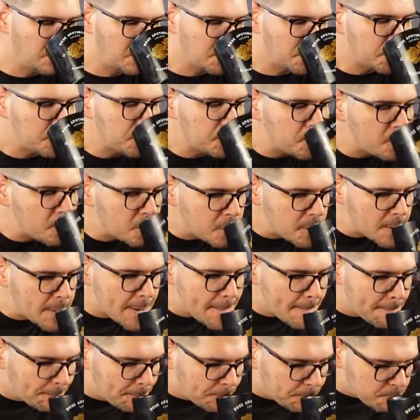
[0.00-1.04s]
these videos with
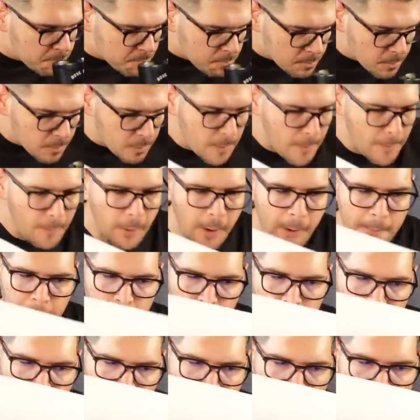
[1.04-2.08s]
influence from
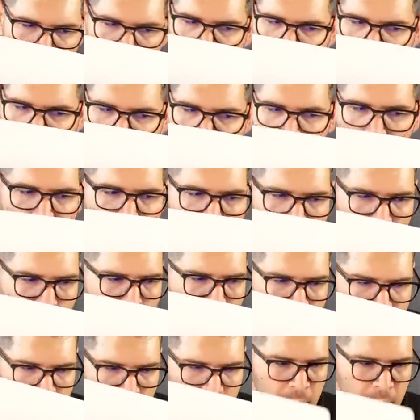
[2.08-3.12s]
all the YouTube I've ever